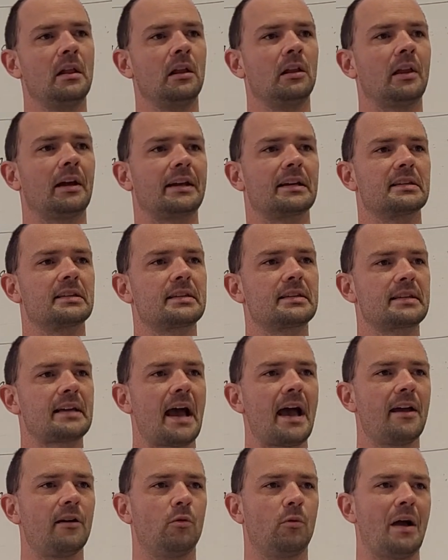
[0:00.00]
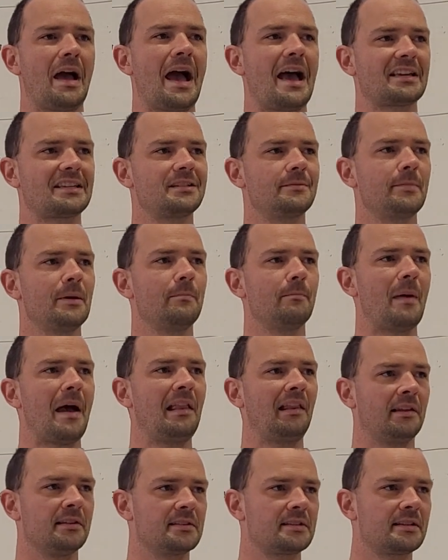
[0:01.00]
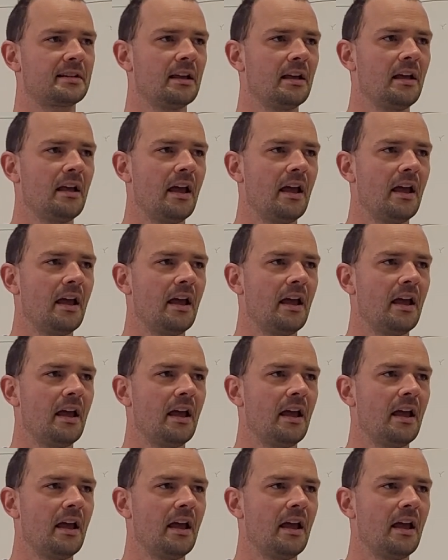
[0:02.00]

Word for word: like a scale, it has to be balanced.